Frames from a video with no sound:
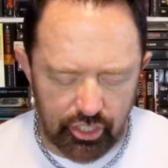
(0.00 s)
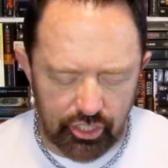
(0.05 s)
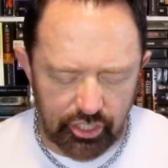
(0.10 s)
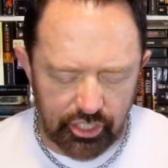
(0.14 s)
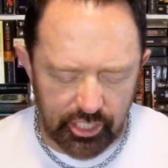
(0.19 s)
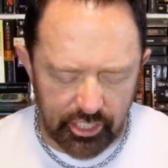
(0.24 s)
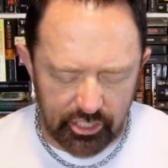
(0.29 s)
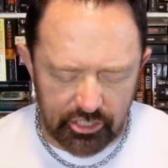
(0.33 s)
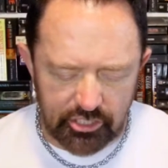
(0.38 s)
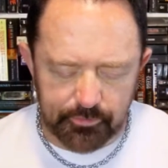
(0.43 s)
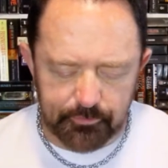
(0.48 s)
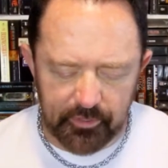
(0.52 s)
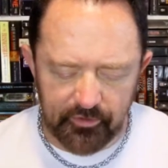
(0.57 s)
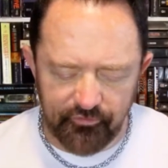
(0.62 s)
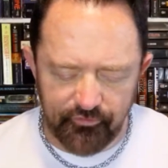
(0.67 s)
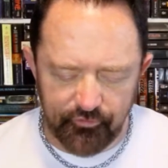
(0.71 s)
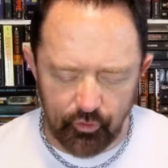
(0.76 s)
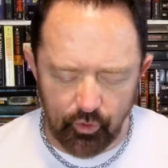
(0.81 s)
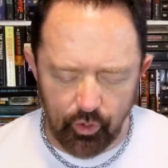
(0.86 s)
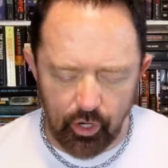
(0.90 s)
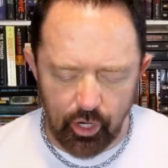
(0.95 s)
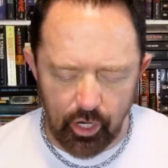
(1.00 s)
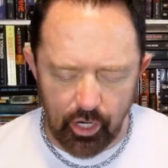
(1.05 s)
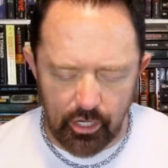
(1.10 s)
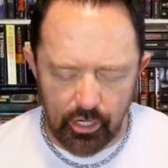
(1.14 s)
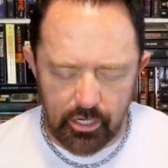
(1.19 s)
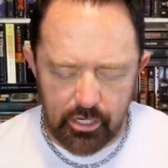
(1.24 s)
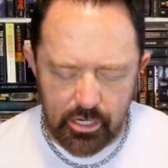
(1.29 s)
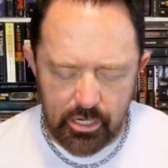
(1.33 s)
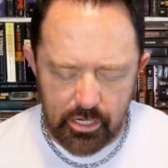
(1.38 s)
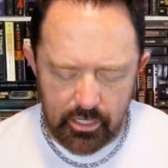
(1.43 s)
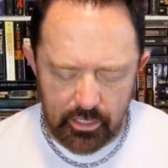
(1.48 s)
years
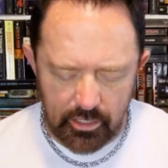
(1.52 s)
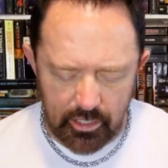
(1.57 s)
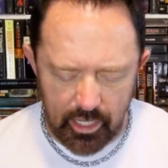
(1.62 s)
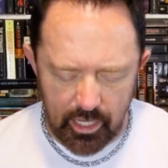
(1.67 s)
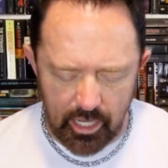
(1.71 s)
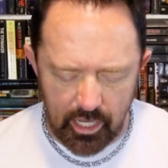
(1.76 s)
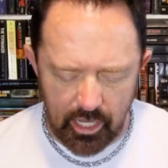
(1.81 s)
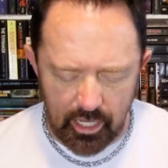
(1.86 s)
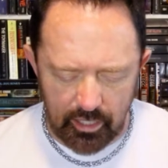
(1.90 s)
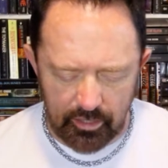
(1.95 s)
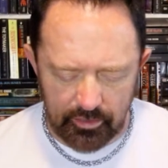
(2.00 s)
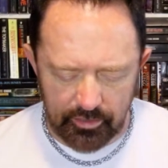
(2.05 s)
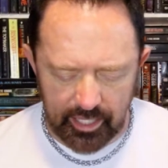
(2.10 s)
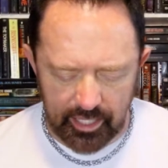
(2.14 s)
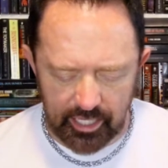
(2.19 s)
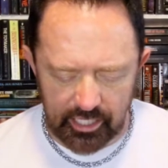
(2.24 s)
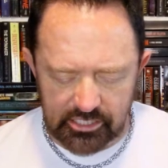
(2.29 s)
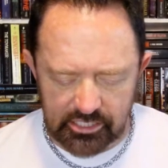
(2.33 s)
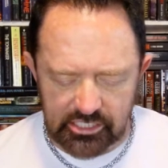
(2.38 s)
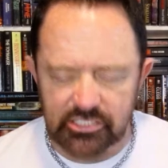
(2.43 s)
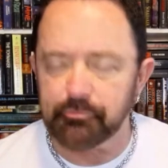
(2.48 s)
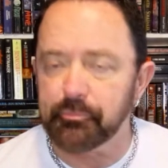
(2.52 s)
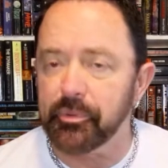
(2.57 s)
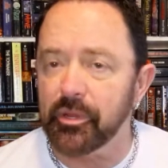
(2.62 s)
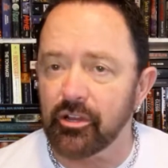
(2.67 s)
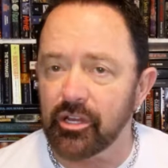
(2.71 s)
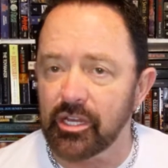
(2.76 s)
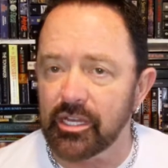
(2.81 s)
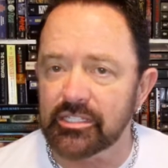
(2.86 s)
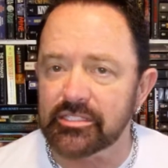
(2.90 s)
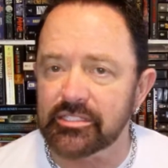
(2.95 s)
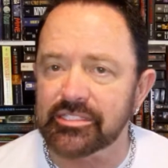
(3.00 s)
before they
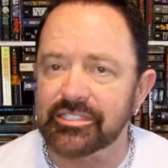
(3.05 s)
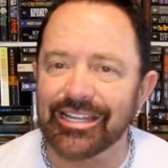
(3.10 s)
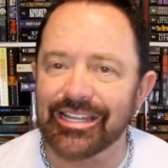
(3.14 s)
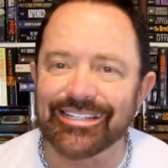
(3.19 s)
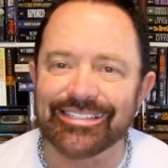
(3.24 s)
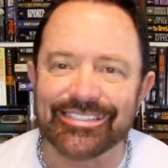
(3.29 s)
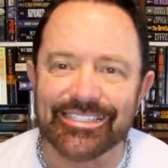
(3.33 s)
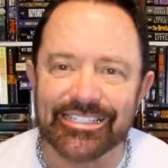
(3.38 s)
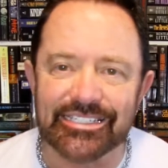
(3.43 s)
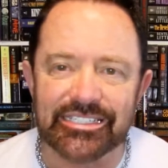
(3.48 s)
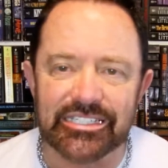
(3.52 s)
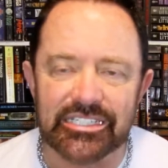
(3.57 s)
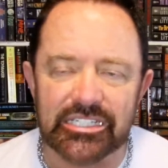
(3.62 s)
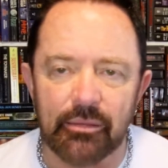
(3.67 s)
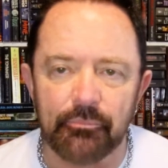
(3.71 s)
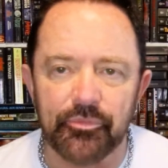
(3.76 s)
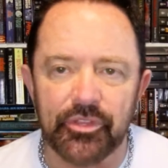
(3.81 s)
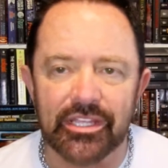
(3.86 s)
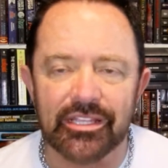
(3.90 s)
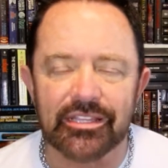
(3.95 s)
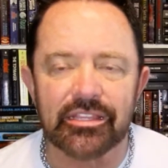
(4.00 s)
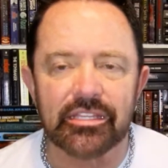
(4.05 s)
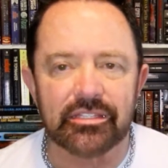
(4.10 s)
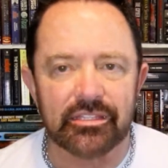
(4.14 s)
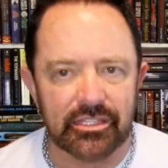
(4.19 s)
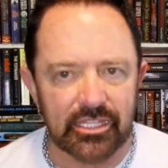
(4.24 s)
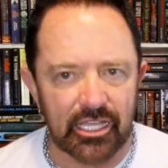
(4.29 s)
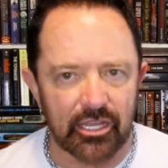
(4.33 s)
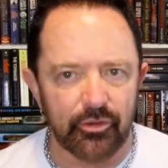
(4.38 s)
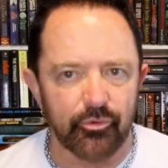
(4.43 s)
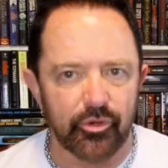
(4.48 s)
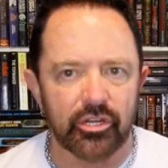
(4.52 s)
experienced and did something
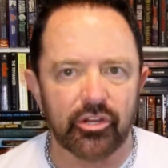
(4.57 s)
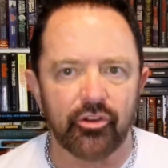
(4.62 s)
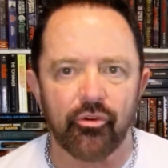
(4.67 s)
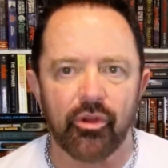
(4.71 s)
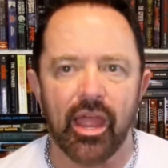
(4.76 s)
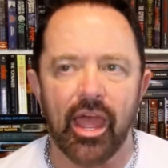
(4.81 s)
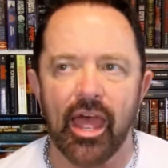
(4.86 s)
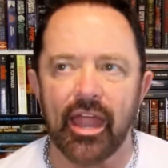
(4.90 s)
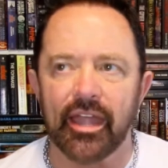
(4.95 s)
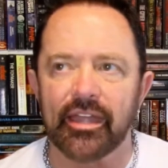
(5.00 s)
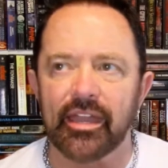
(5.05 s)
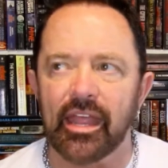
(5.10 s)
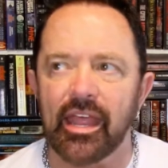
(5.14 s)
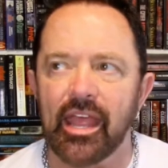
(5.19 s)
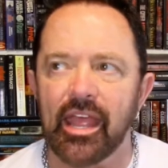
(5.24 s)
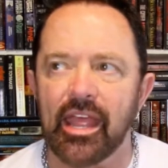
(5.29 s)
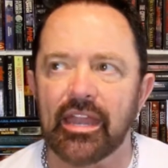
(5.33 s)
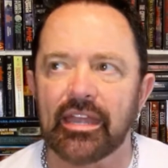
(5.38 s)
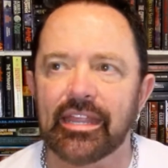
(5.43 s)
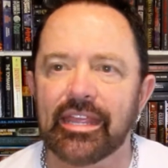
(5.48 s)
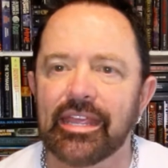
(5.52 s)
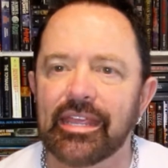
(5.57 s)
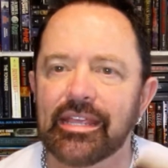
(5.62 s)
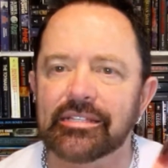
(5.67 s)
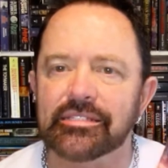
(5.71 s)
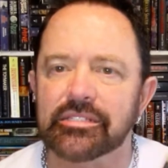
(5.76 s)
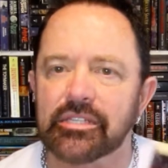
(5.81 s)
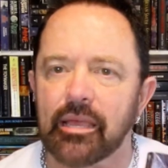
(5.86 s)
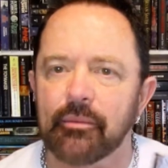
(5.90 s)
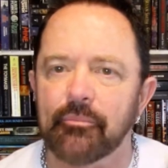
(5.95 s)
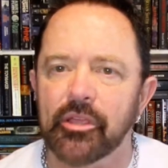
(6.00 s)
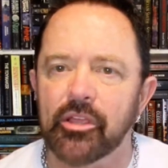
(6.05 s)
that they regret. And he
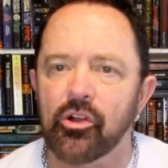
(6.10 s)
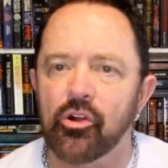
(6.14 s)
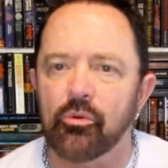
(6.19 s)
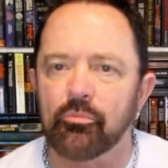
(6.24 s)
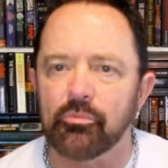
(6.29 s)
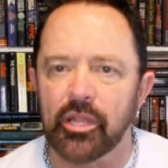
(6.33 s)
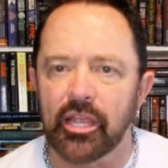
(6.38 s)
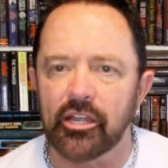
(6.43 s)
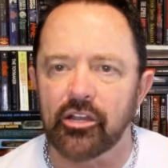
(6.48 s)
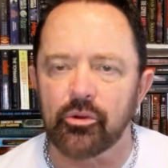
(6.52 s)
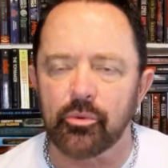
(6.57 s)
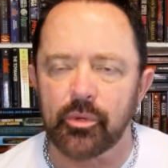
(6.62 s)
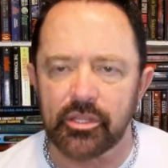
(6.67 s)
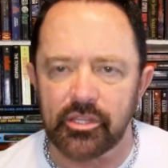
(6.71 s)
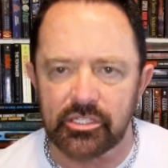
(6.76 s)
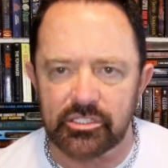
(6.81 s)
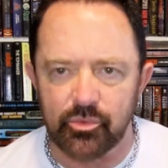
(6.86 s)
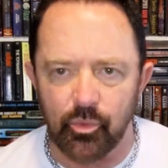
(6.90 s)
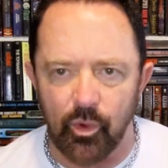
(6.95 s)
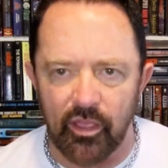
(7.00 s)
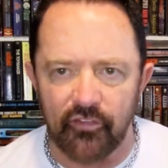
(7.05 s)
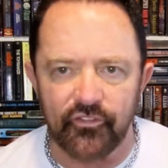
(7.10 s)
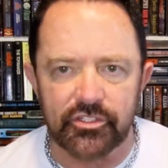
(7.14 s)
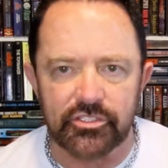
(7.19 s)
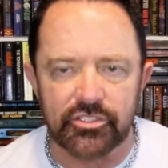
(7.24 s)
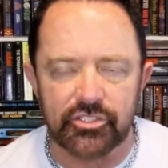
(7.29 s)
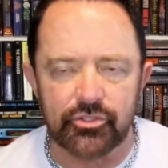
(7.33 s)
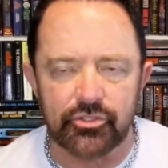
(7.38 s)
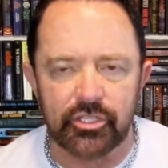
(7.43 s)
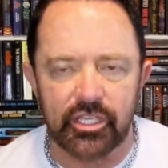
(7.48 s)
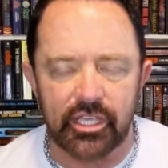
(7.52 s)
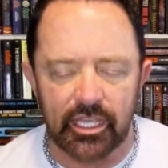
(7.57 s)
is coming home later with his wife
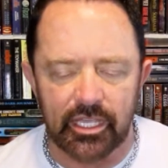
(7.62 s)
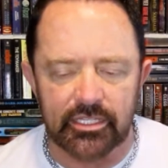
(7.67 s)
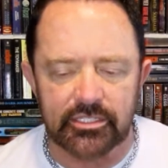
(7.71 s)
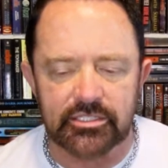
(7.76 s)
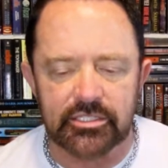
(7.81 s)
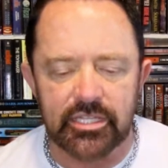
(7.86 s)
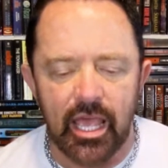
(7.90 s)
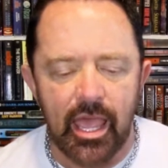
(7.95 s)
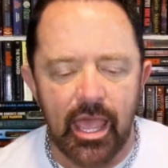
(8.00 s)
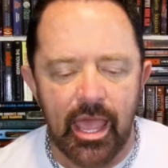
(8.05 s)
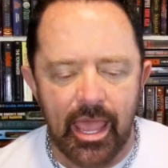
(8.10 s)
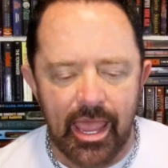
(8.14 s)
and 2 kids.